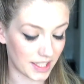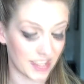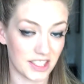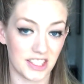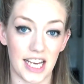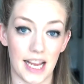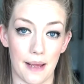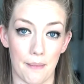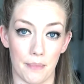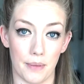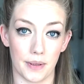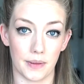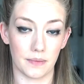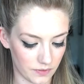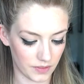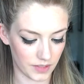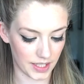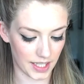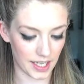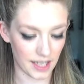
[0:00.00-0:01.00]
Jeb.
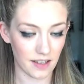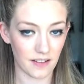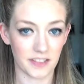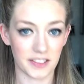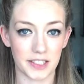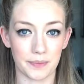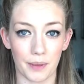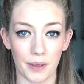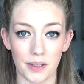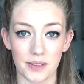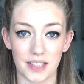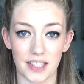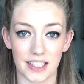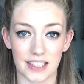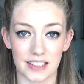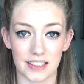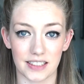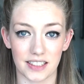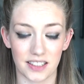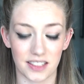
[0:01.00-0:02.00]
Yeah, I suppose that
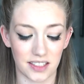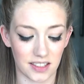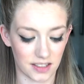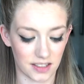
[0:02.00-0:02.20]
could